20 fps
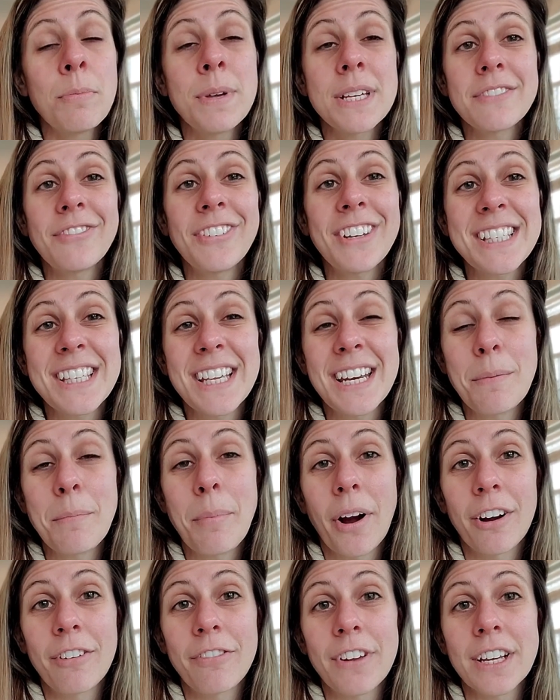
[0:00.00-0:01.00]
Misfits and
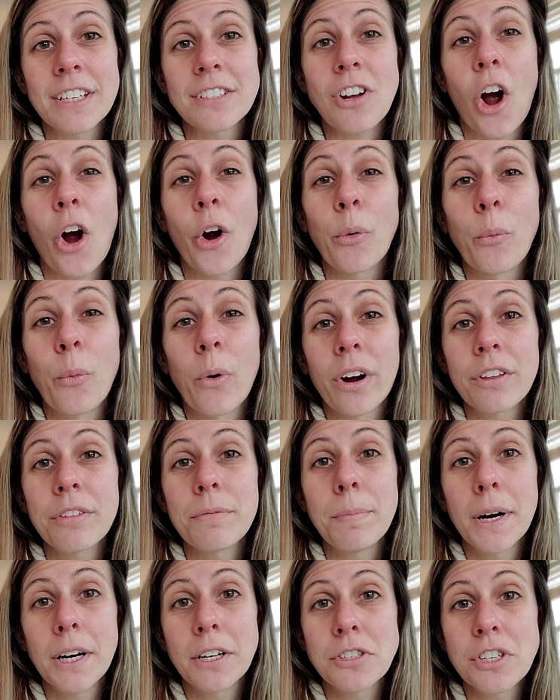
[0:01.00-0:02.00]
Imperfect are
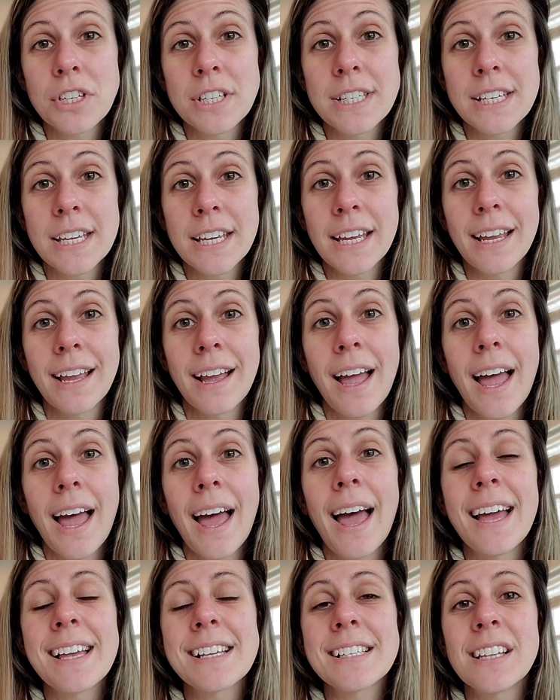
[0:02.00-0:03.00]
worth purchasing
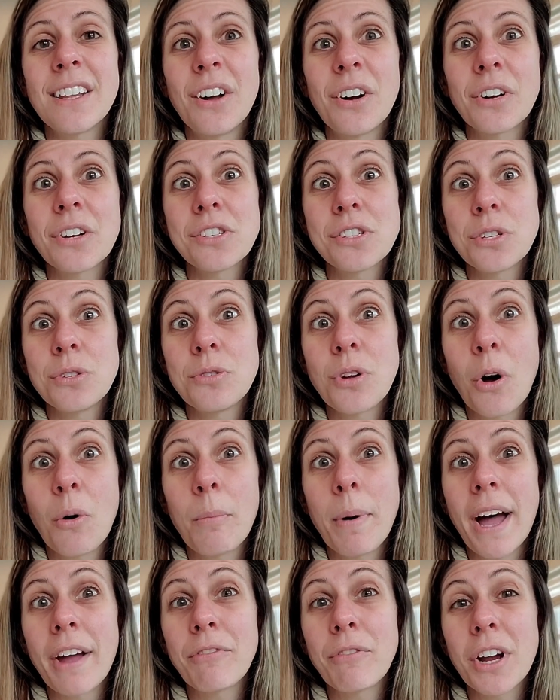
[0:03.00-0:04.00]
as long as you don't
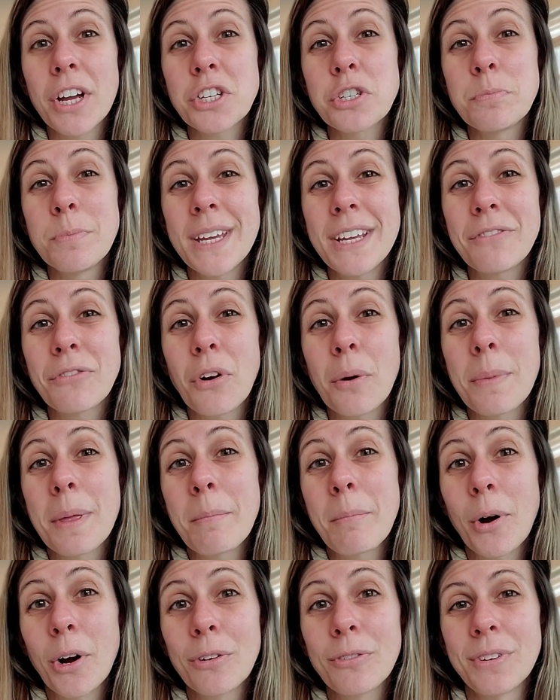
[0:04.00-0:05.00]
buy fresh meat from
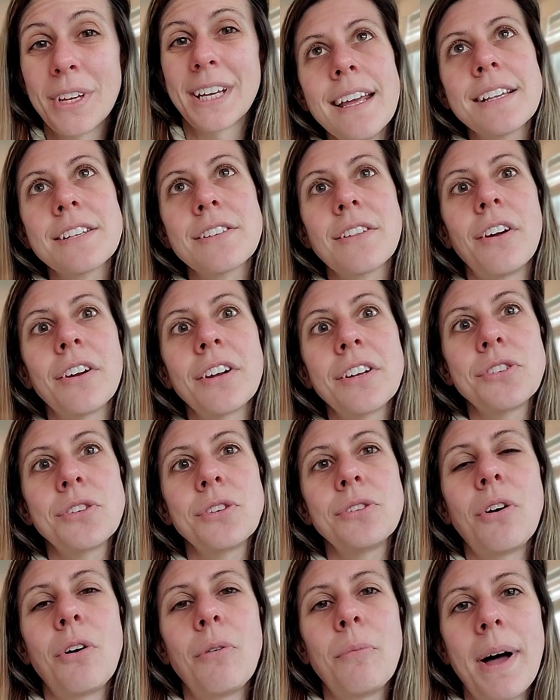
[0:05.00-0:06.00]
Imperfect. As long as
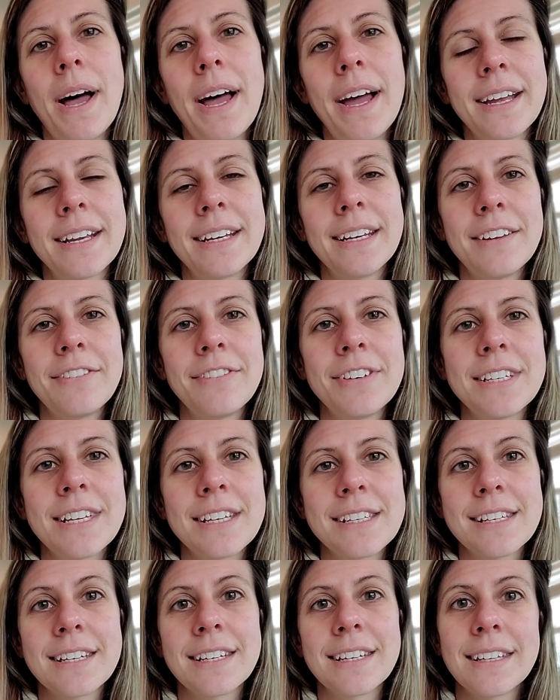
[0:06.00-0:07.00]
you don't mind if it
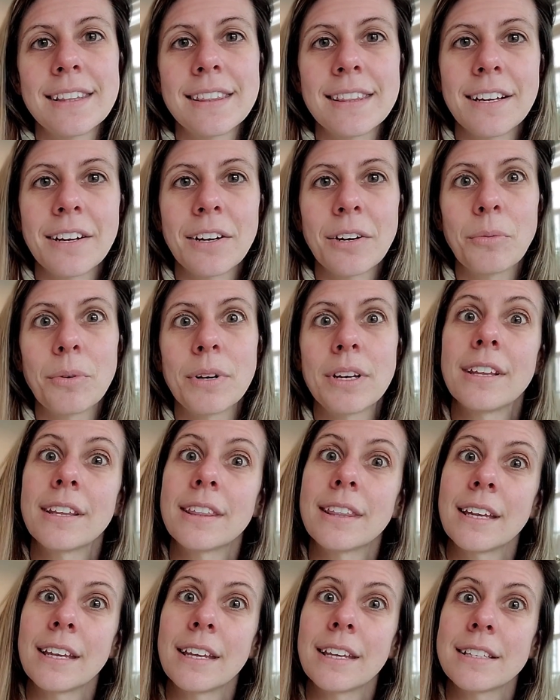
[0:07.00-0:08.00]
doesn't get there when you
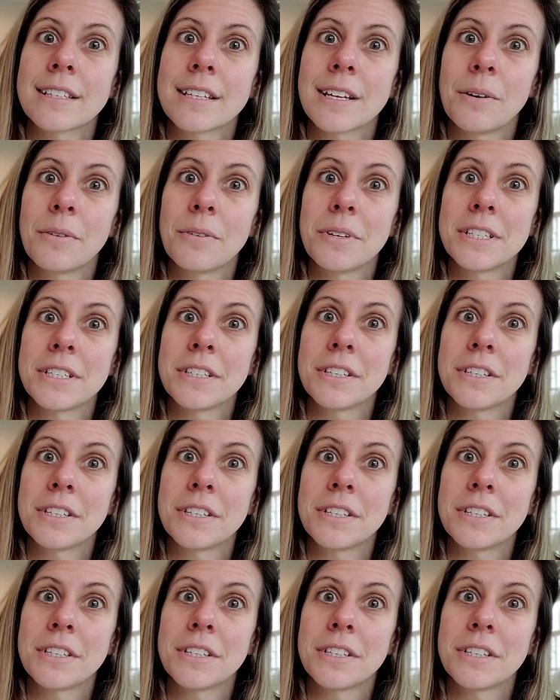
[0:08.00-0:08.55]
think it's going